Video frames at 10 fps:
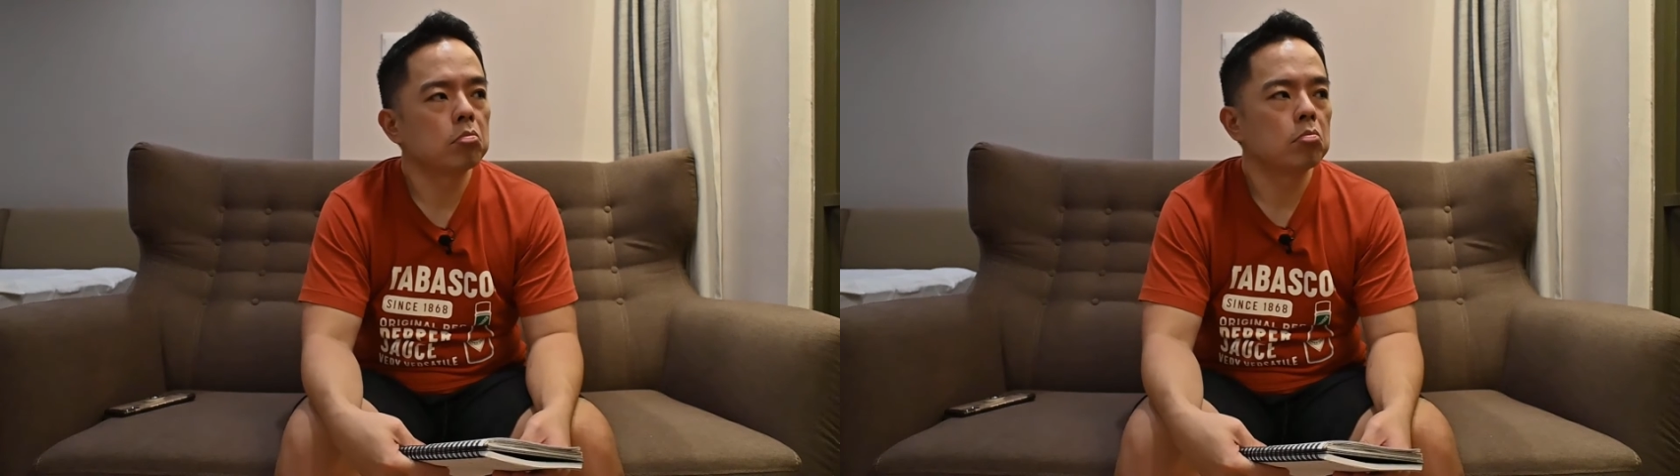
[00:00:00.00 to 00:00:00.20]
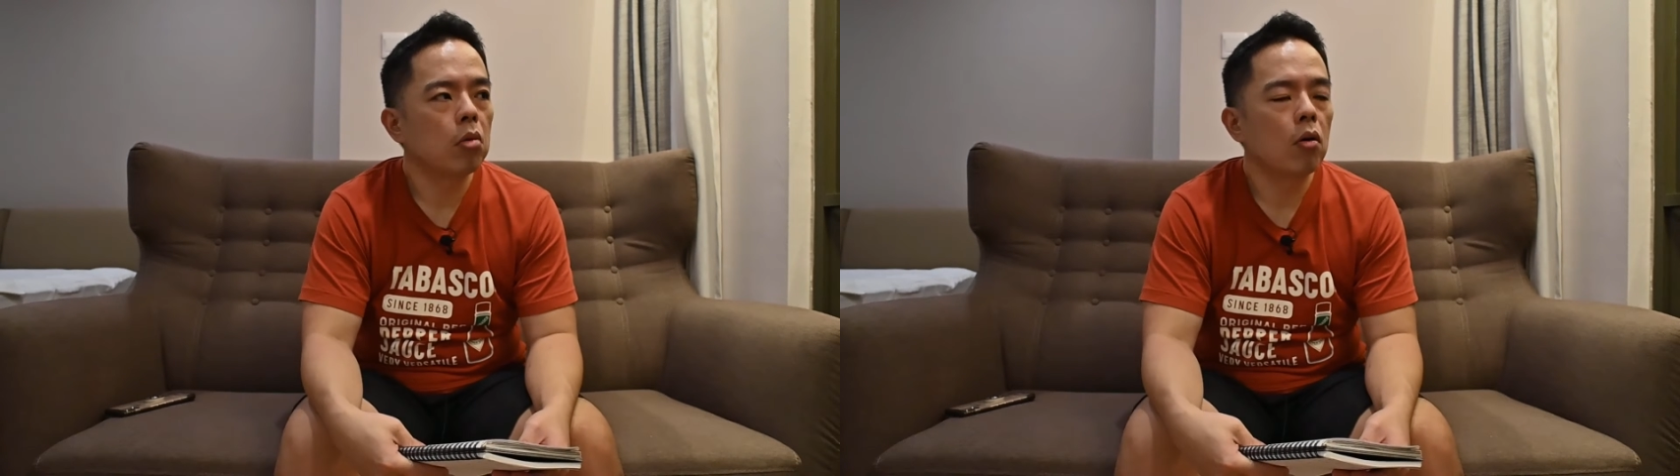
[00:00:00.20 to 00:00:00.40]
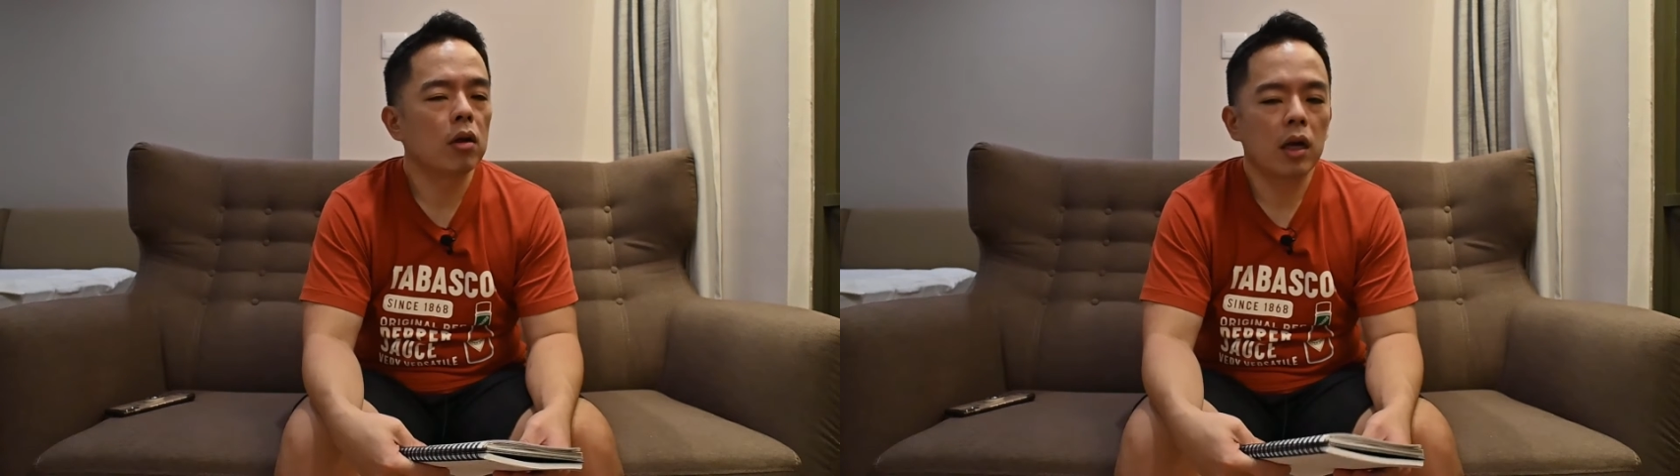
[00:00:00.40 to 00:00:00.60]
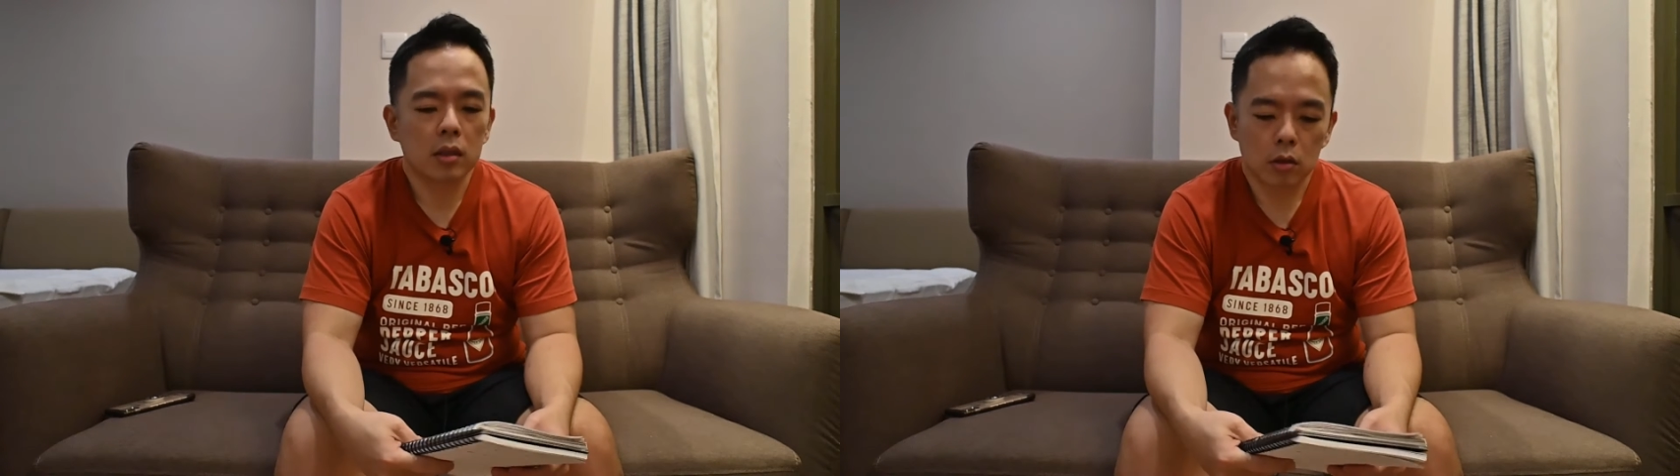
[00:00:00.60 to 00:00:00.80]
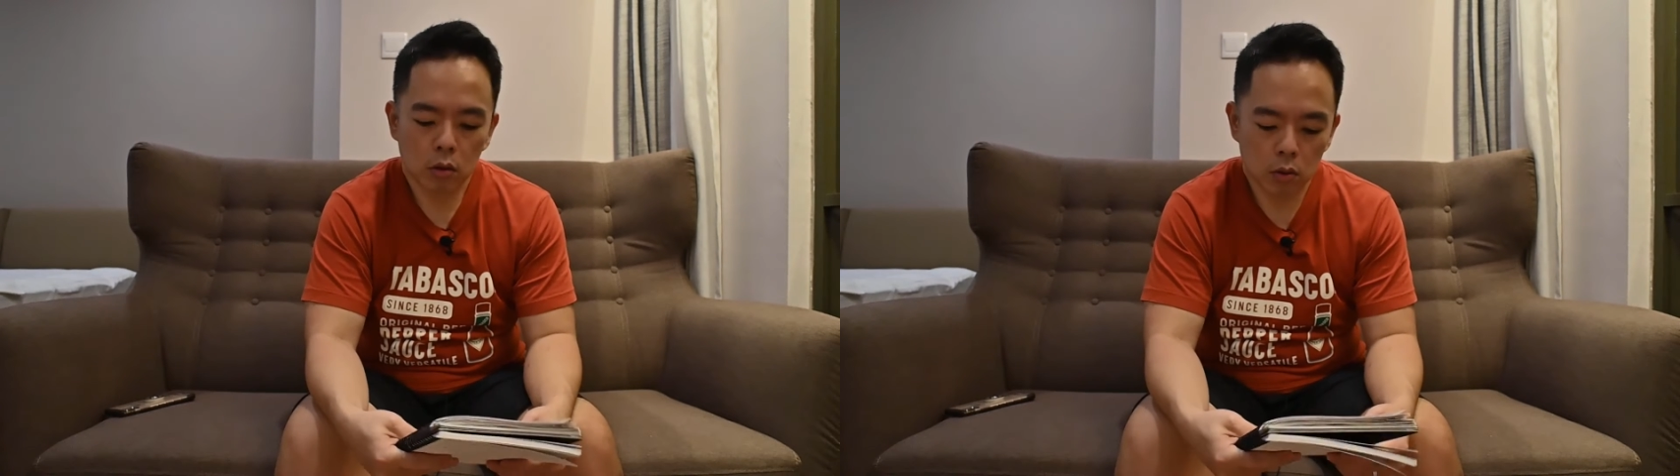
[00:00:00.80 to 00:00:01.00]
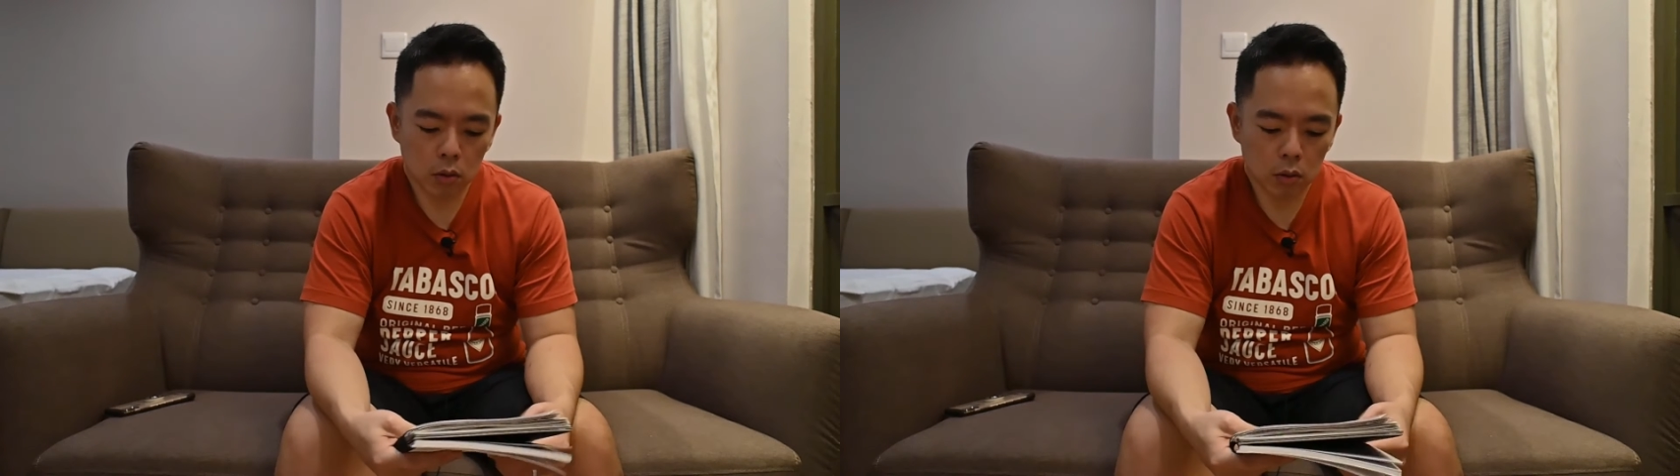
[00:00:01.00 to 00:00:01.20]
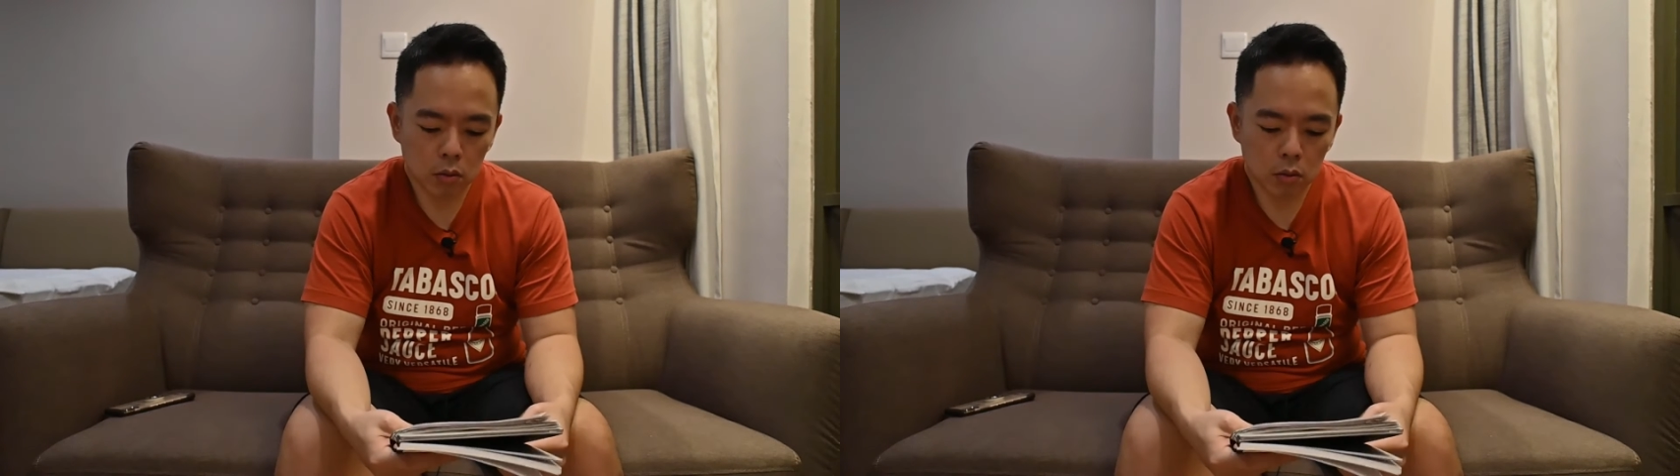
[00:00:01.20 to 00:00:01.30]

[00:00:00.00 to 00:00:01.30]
more or less took